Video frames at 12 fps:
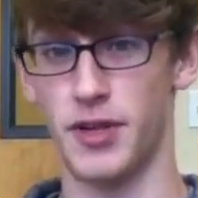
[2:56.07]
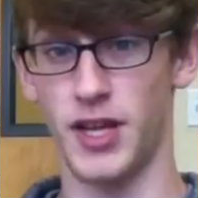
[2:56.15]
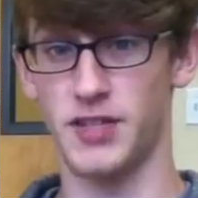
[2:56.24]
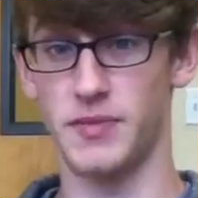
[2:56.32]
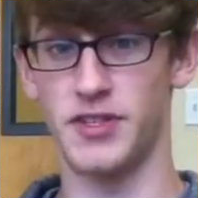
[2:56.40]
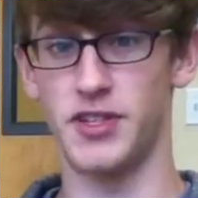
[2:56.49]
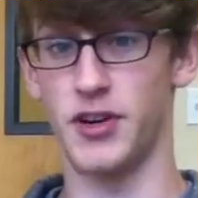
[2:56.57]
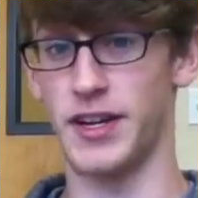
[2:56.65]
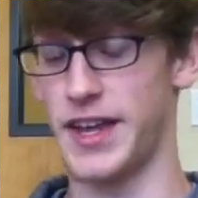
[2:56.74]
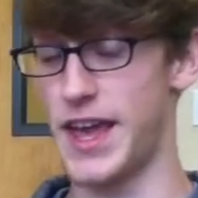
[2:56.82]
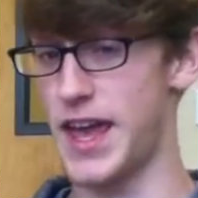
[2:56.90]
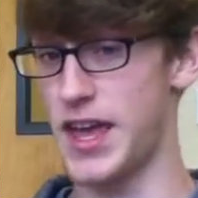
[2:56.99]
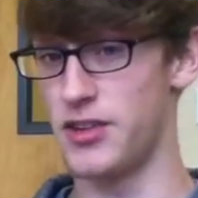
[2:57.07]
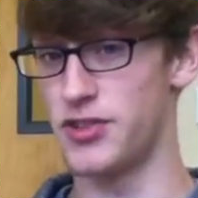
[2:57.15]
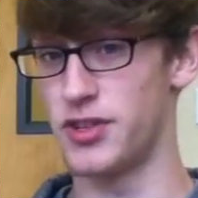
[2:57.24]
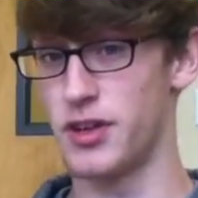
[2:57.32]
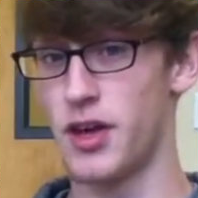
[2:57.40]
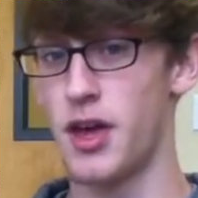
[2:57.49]
classmates are
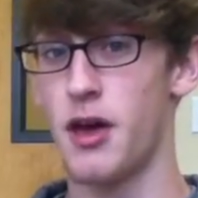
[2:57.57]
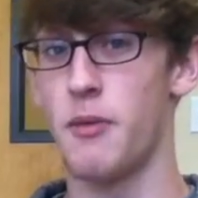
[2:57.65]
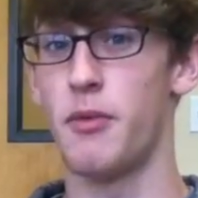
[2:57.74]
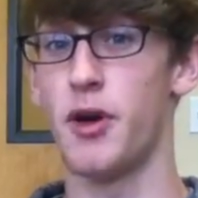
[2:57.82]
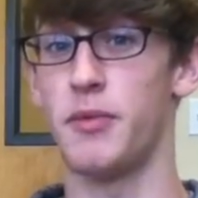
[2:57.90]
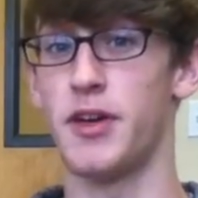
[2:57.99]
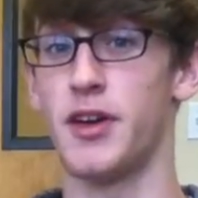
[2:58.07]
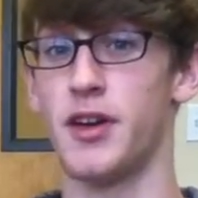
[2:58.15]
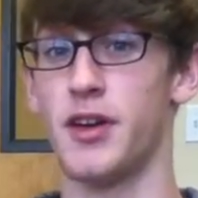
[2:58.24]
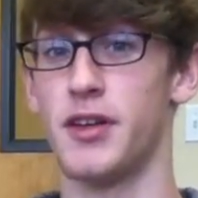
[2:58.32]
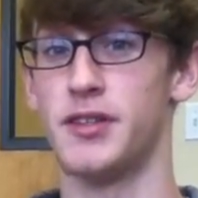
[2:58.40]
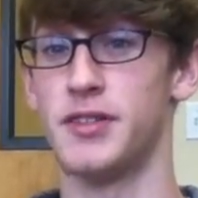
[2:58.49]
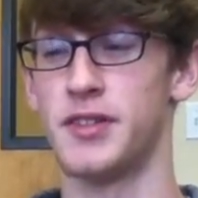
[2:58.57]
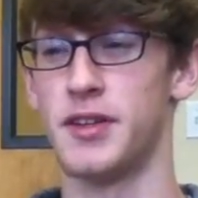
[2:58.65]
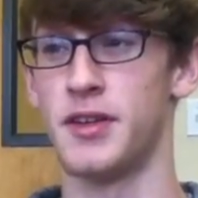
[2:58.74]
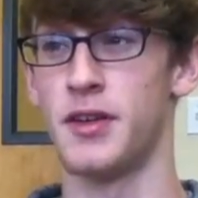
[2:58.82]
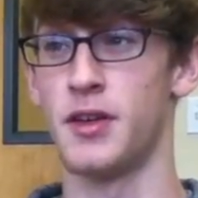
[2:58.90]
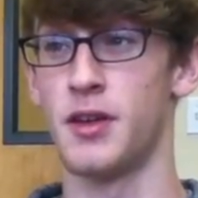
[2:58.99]
engaged, but because